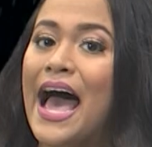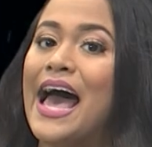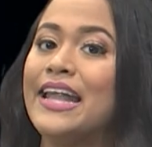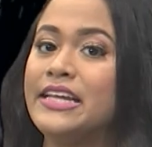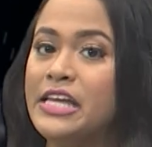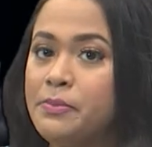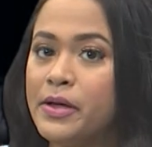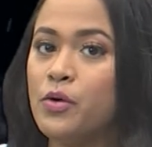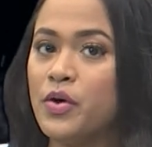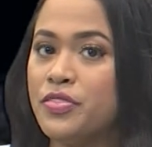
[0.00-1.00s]
and
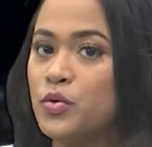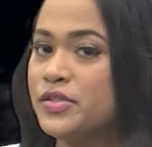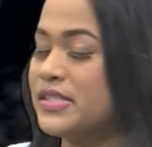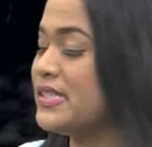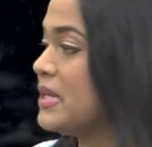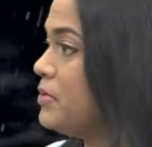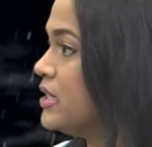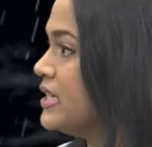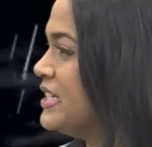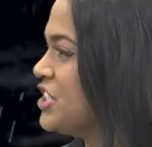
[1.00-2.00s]
keeping with those
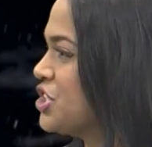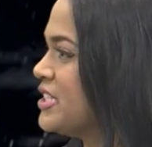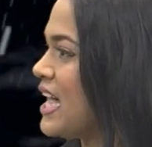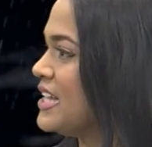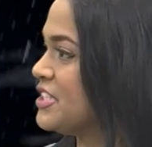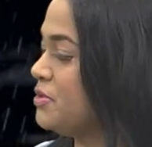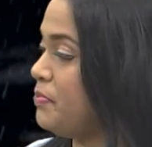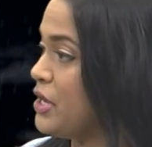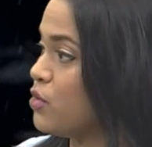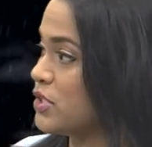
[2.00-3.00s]
similar conditions as
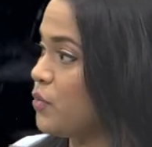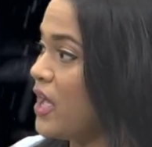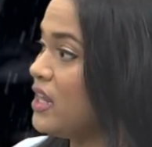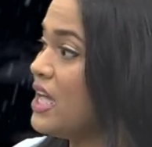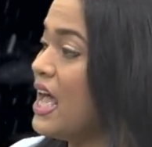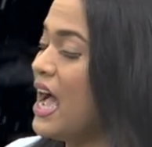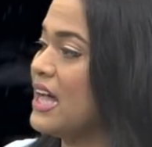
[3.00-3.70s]
Tobago as well